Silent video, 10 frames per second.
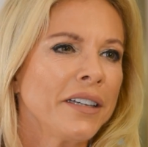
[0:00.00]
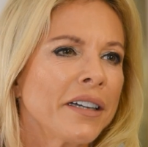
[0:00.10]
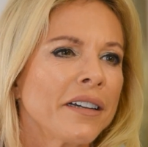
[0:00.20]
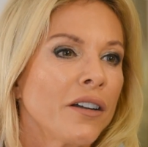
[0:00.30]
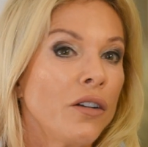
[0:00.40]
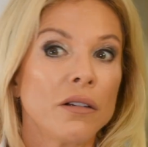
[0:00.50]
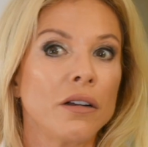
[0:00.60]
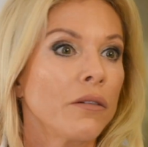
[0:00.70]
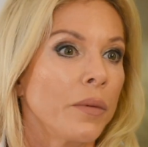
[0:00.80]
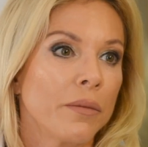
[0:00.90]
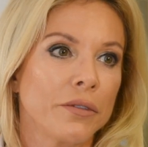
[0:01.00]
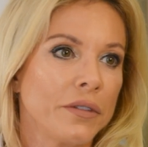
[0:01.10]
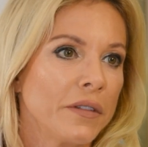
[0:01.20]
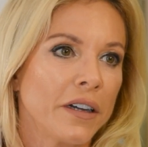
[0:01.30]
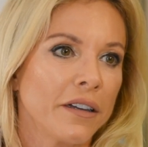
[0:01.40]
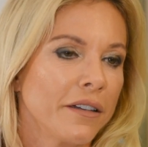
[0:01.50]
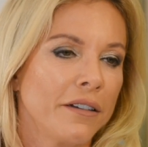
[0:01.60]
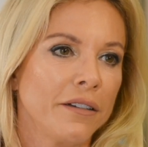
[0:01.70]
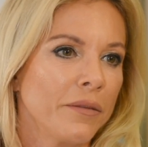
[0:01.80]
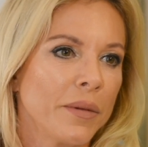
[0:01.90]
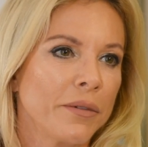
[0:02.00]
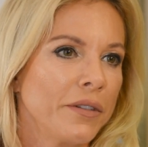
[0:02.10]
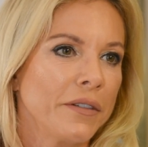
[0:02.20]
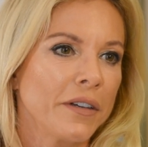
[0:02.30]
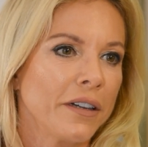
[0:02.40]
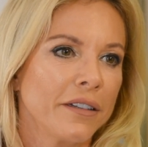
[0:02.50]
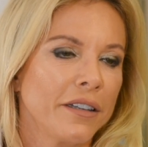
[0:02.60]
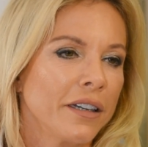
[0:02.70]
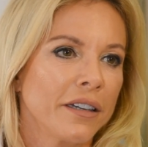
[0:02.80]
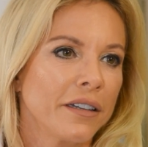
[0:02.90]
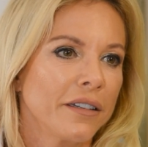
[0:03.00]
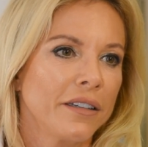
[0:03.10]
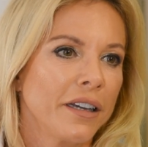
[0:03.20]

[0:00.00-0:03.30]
Yeah, a lot of people do that. Yeah.